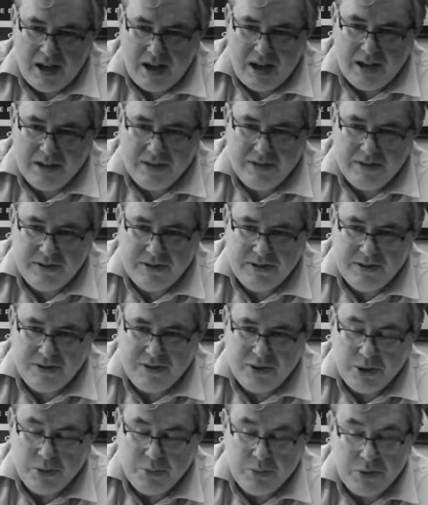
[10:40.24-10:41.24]
And
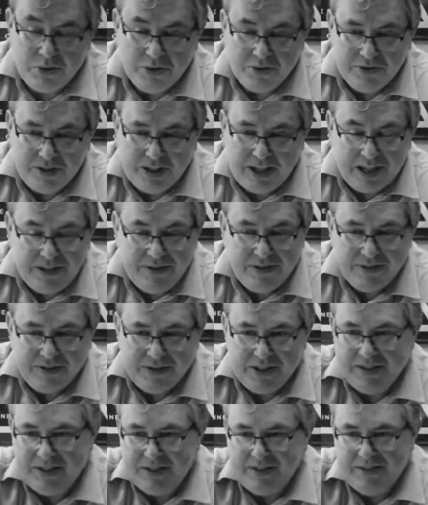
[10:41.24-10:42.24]
towards the end of
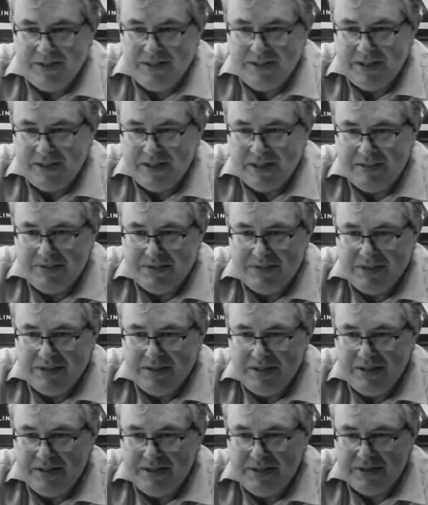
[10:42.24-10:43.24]
the
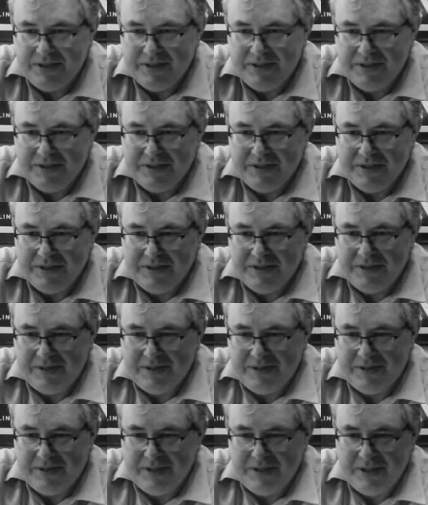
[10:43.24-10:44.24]
1970s,
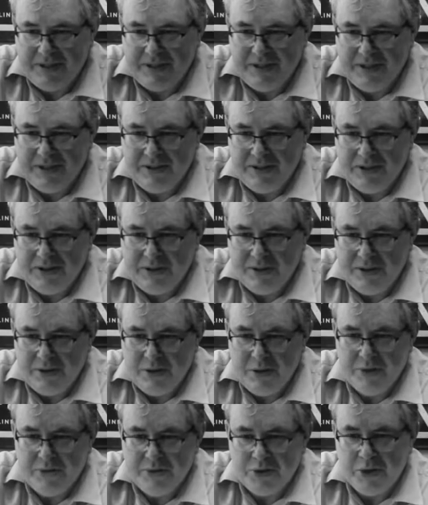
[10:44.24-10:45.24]
the
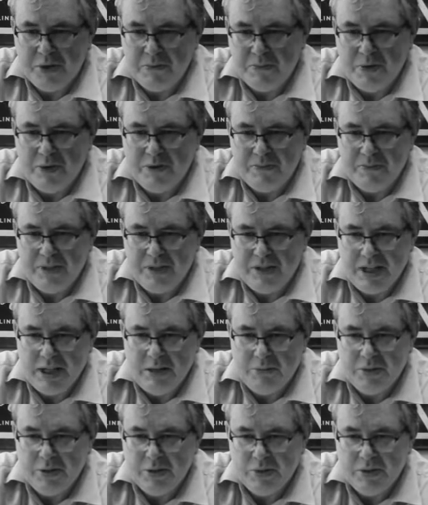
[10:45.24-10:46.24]
overall movement
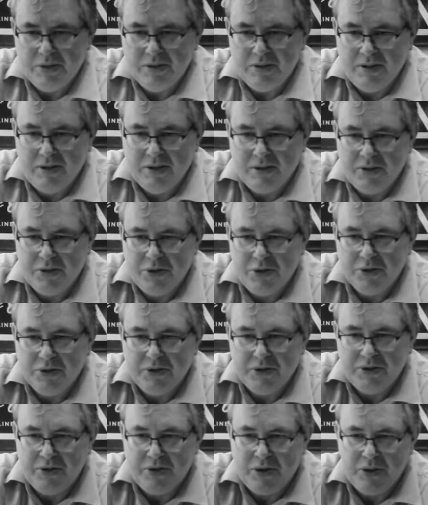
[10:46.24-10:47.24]
came to a
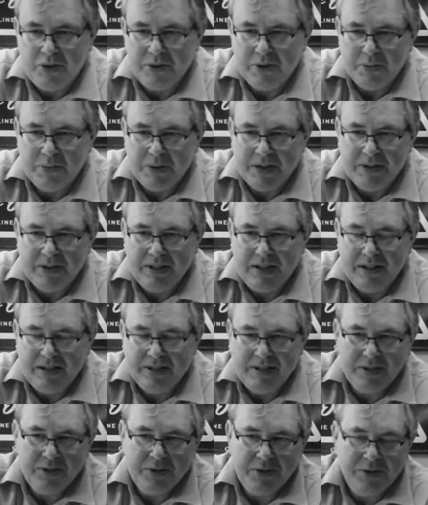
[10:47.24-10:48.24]
shudder and halt when the
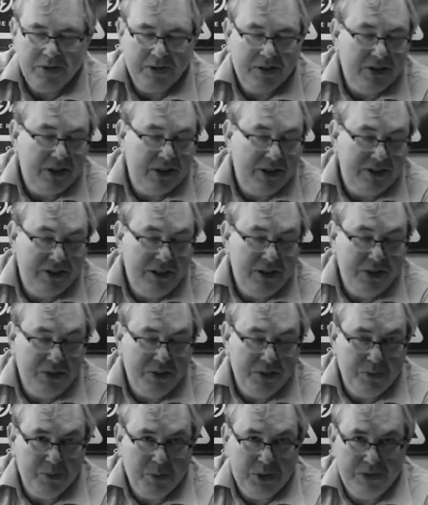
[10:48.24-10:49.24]
exact
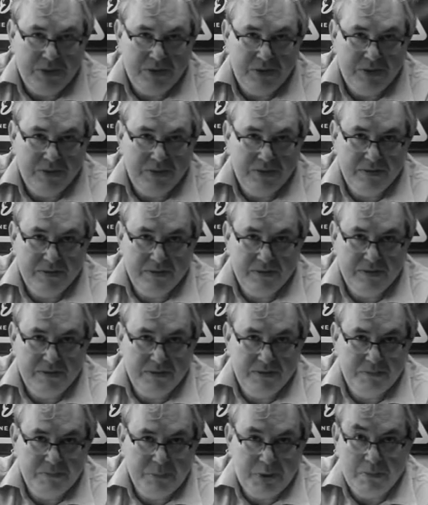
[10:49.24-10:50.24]
organisation which had
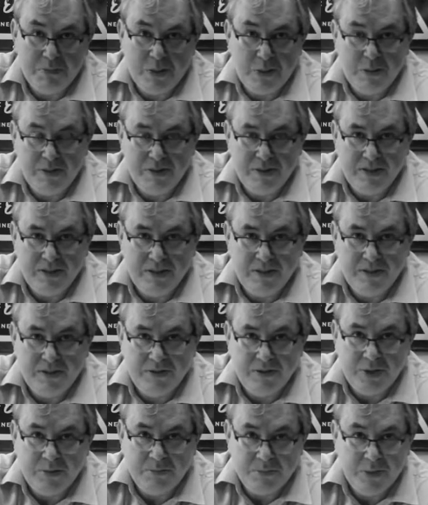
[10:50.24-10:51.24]
promoted it
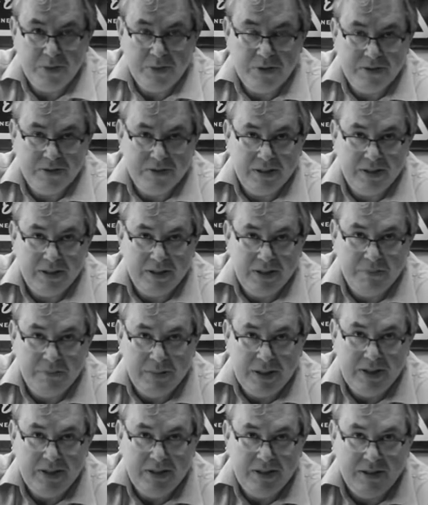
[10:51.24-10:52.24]
and supported it at the
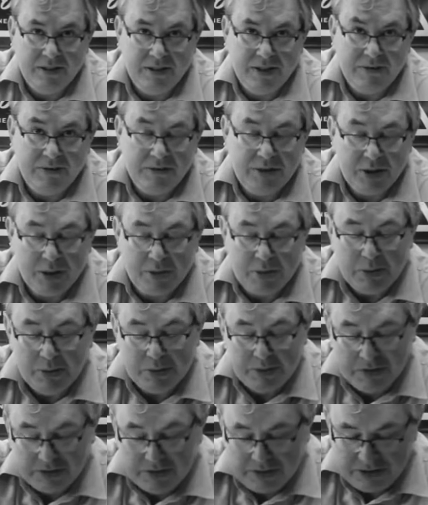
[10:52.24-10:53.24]
beginning and
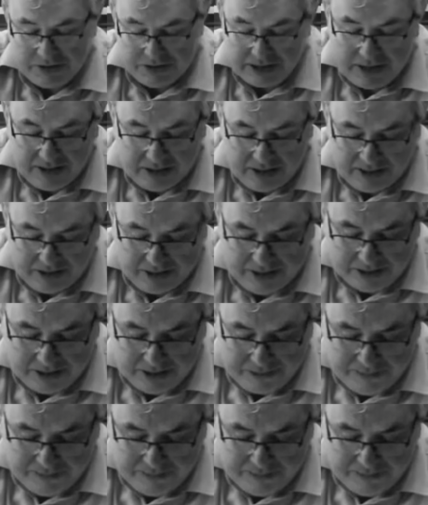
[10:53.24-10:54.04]
throughout the decade